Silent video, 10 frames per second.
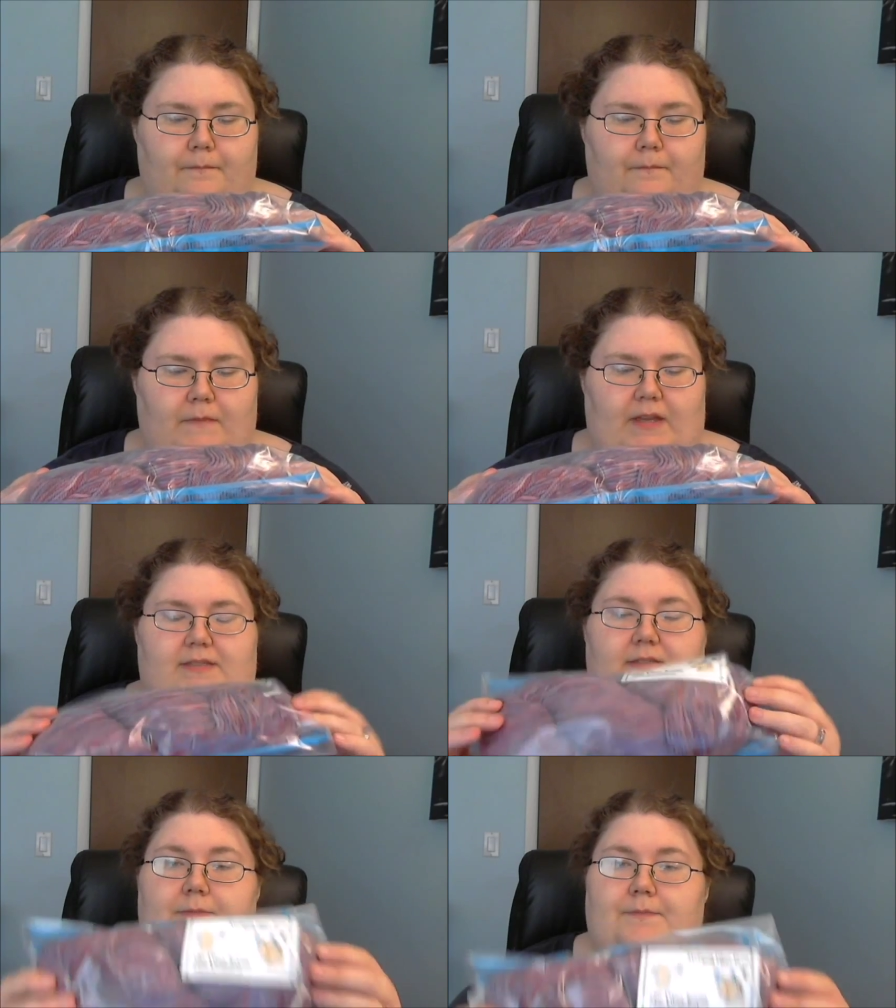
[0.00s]

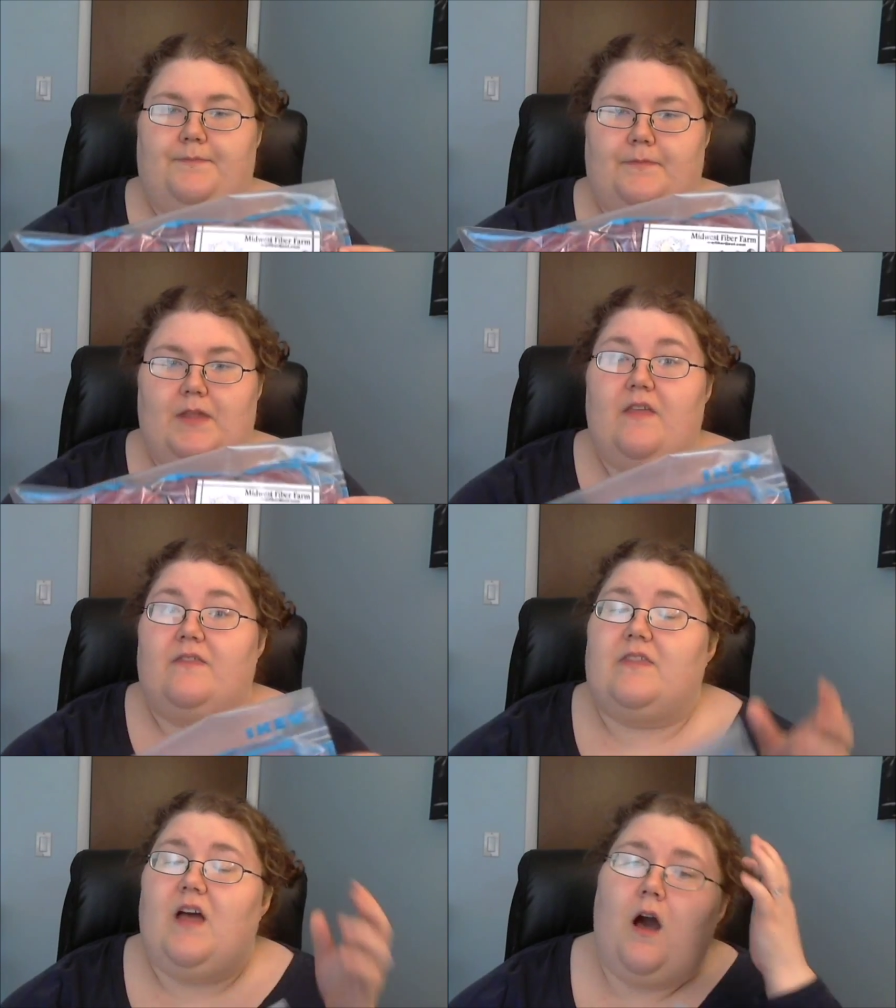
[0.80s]
Yes.
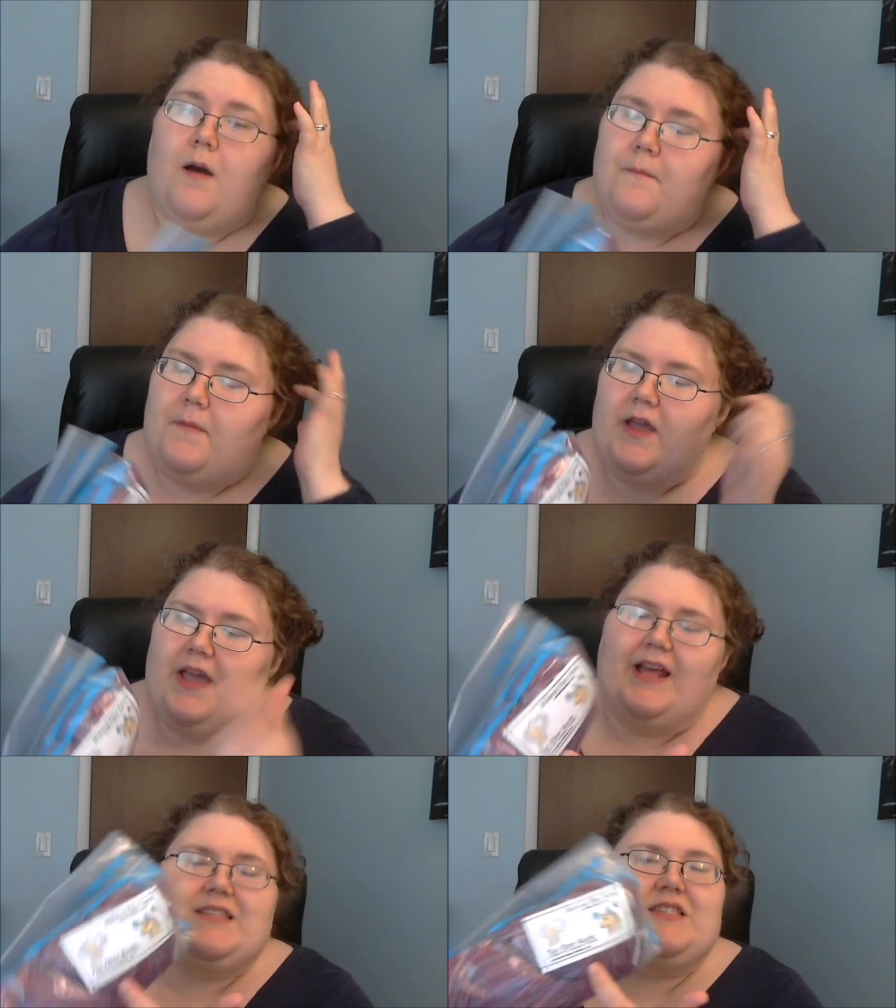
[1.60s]
It
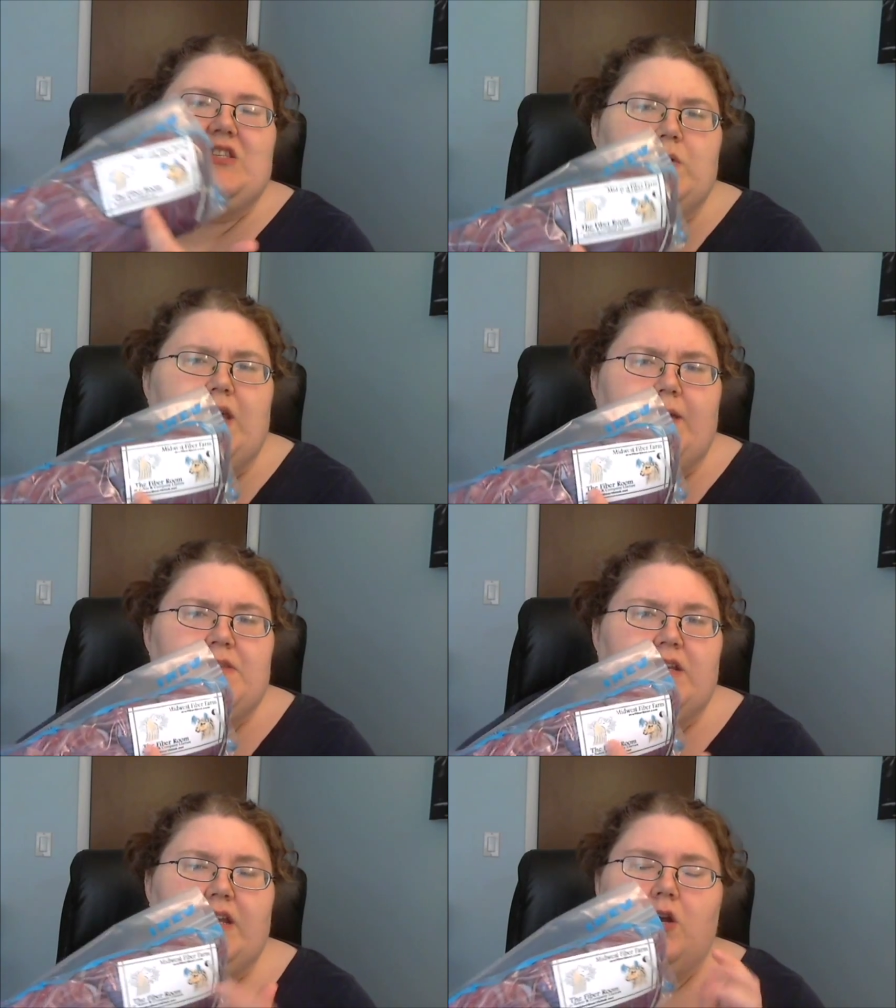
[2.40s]
has 2 names
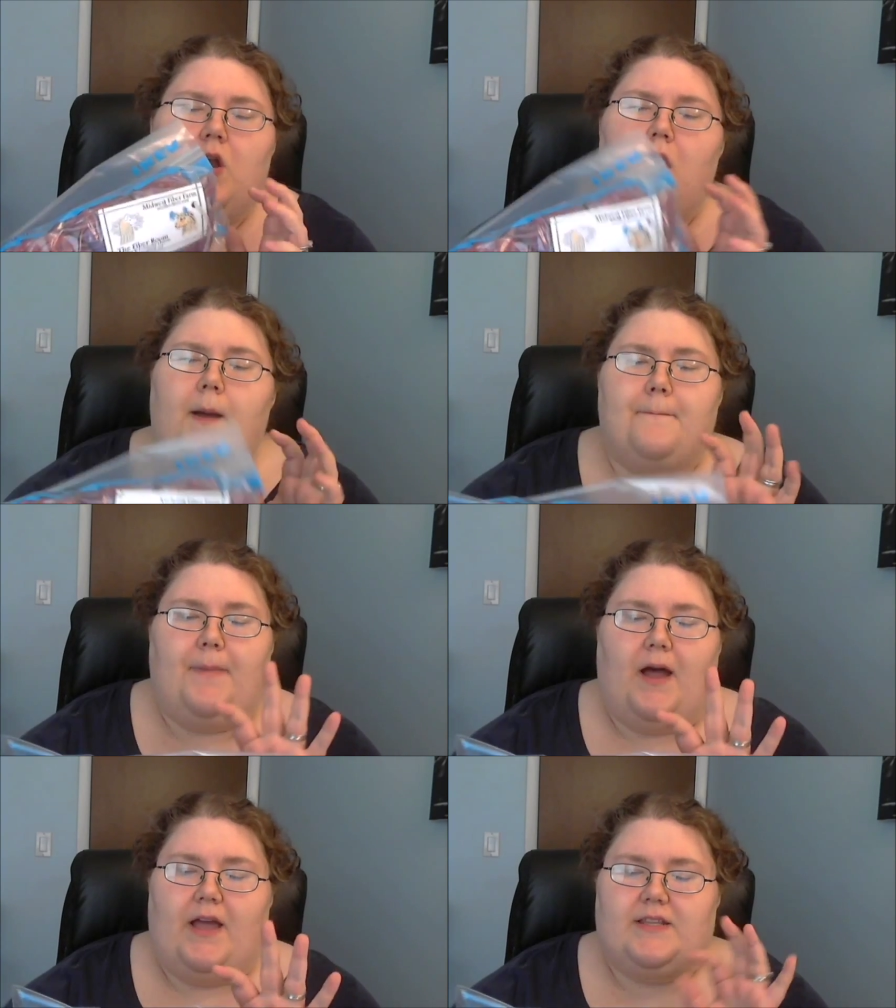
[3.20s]
on here,
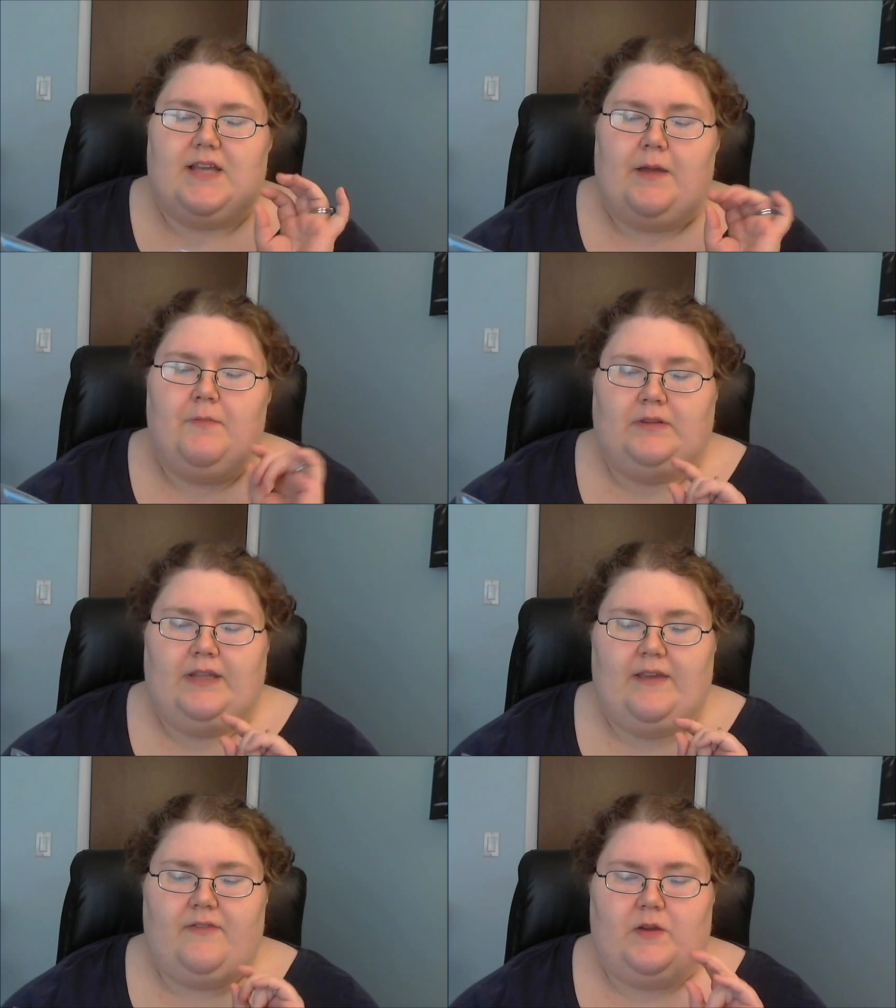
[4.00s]
but I
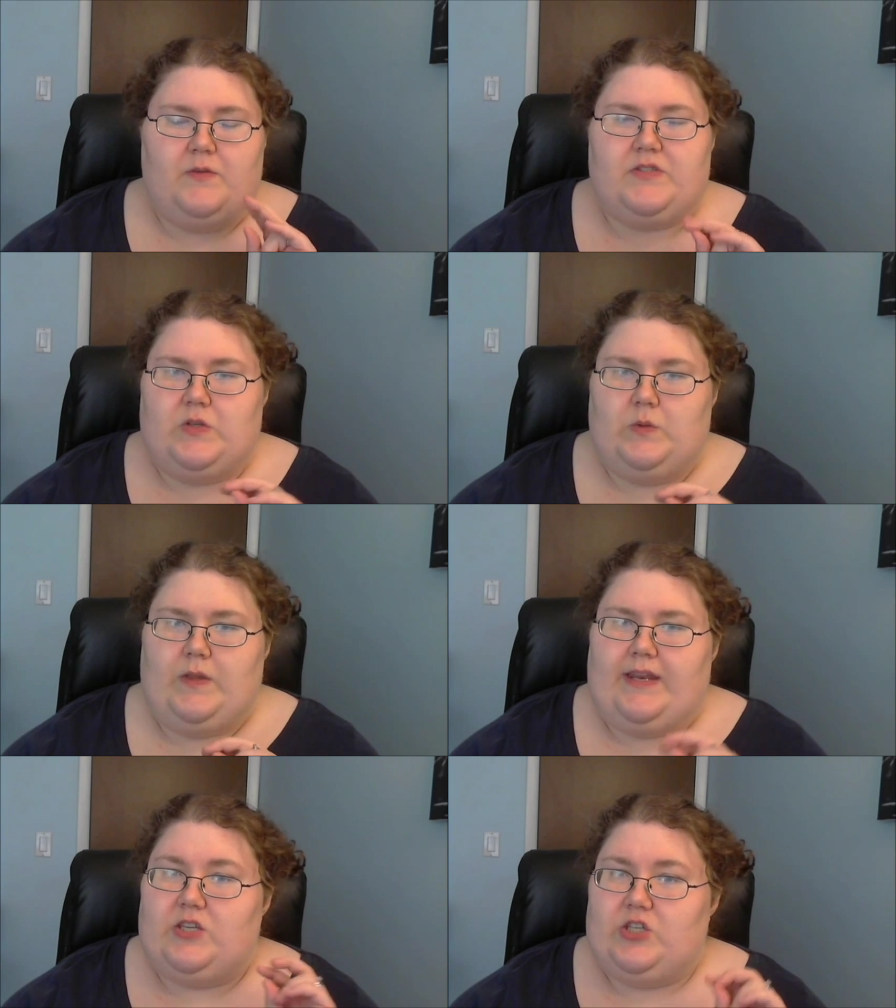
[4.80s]
believe that it was 2
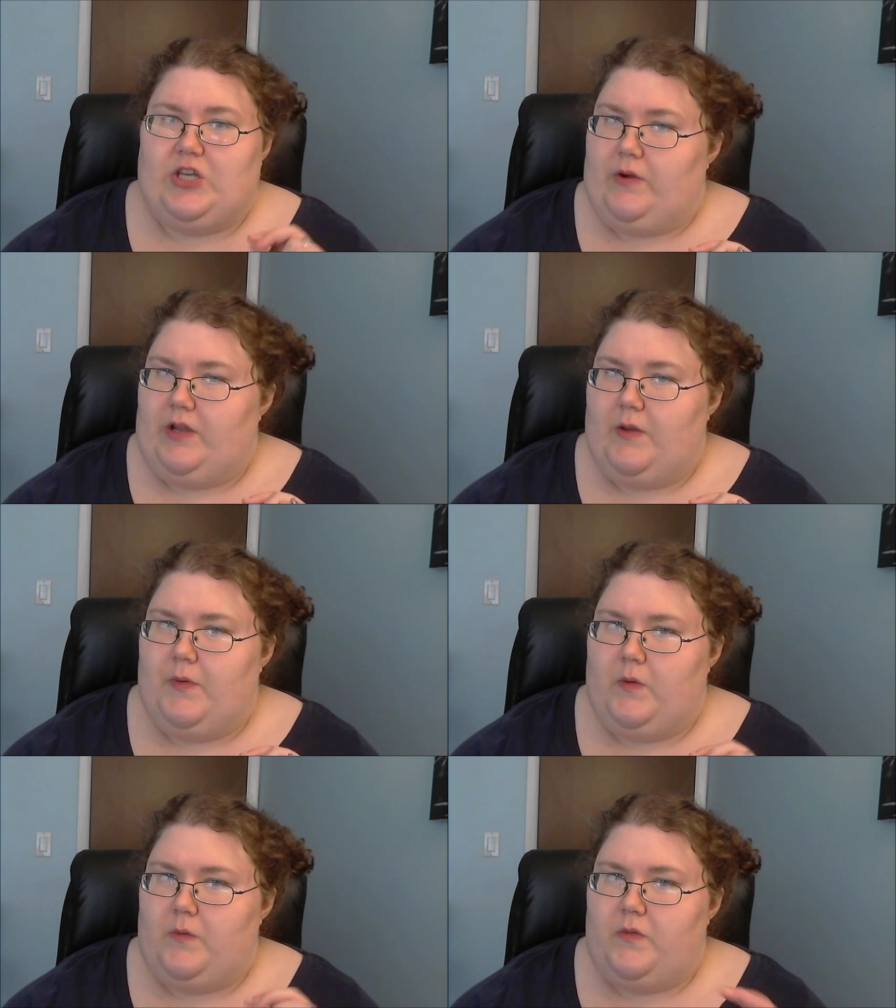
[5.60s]
ladies sharing a
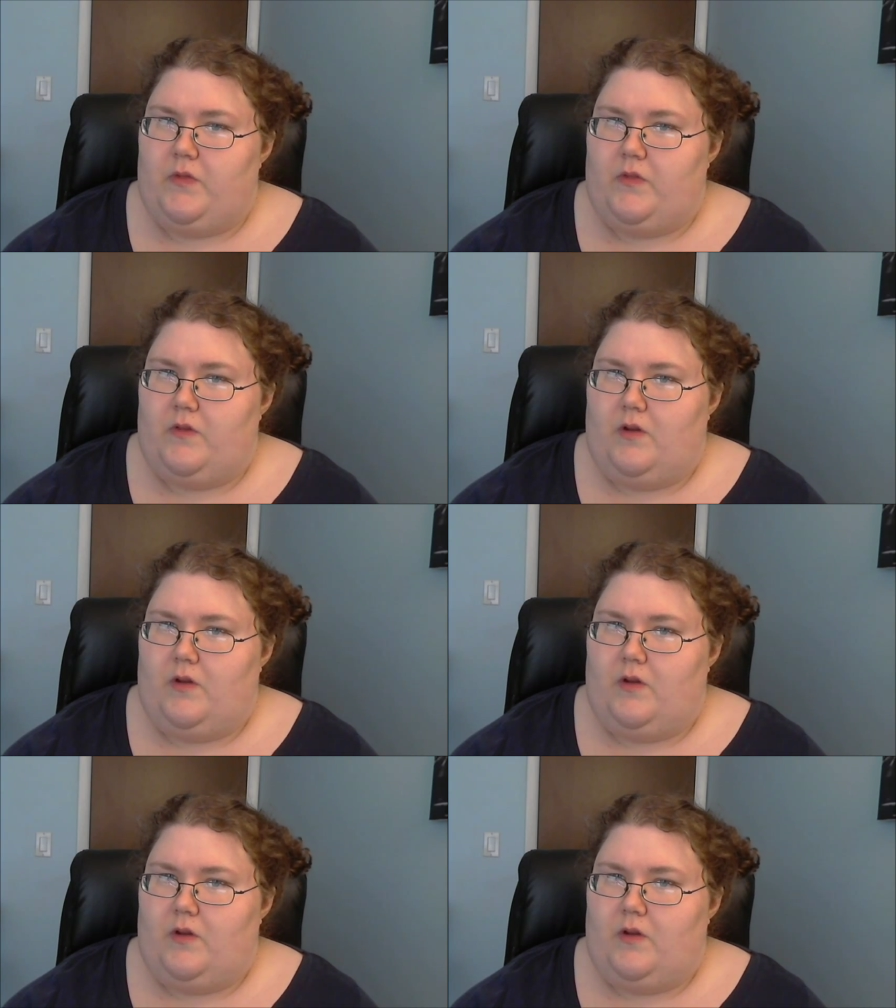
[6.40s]
booth.